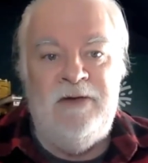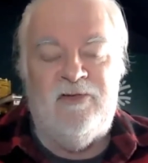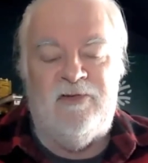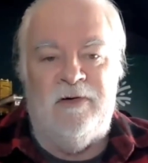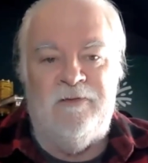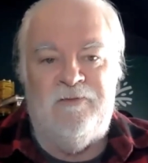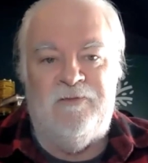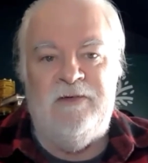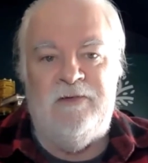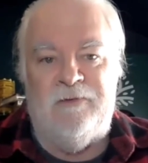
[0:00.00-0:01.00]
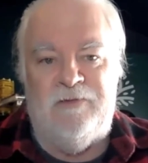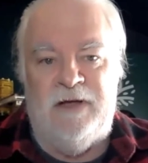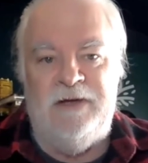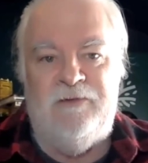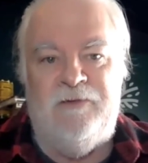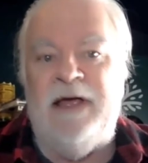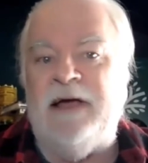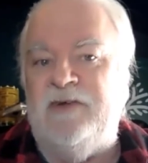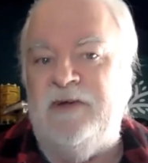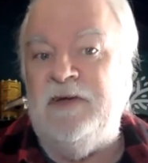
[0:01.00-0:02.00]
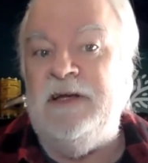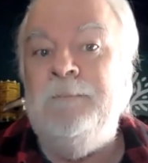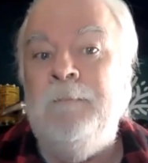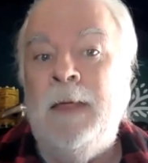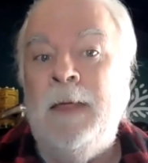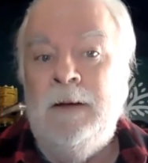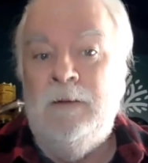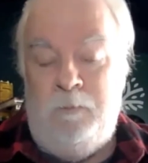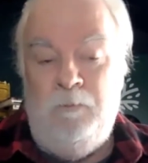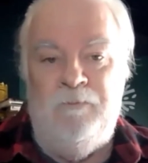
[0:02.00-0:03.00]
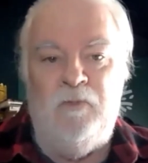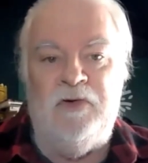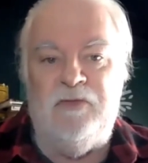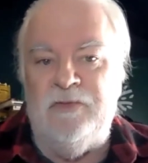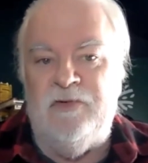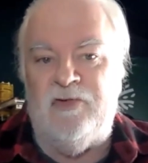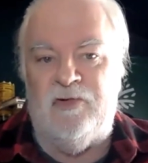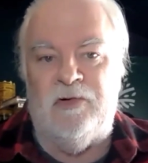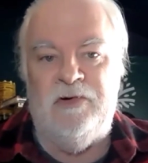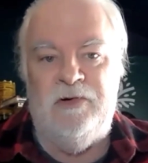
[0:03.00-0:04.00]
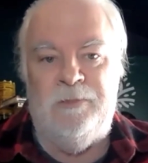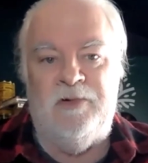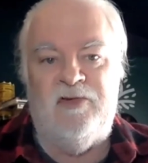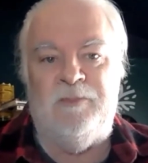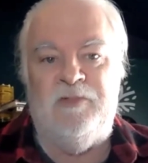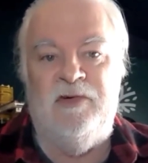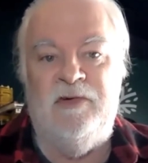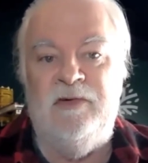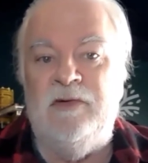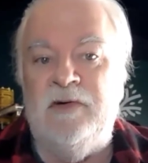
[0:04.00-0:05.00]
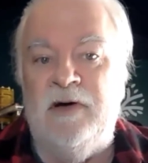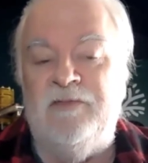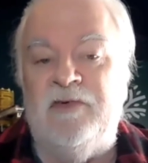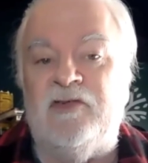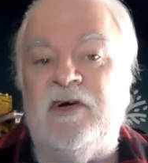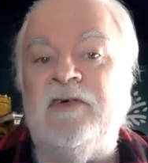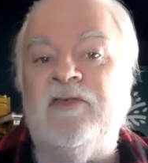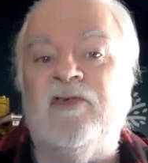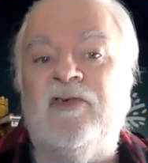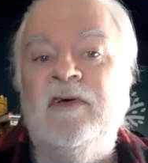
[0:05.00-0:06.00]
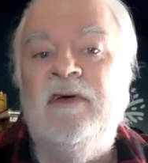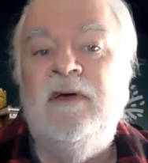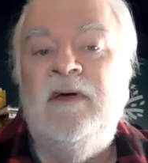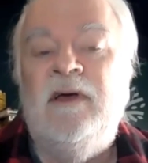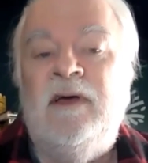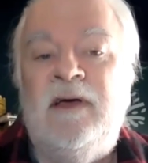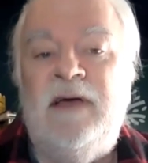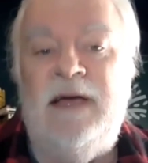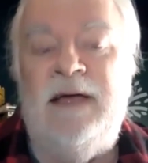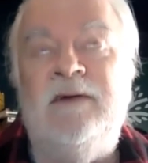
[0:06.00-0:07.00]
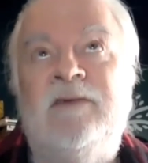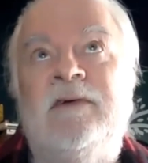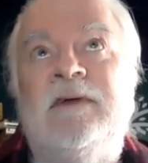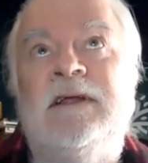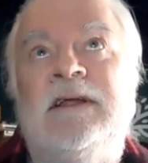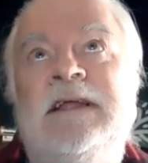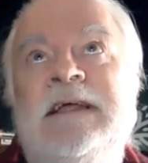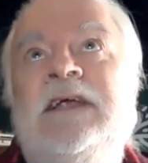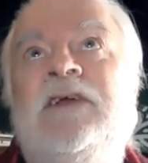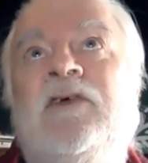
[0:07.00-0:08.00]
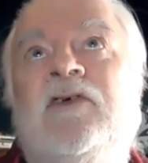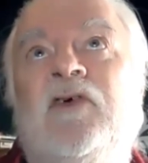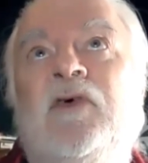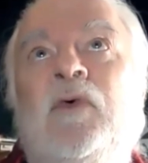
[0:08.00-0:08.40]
based on fight or flight reactivity, which will distort your perception of the charts and lead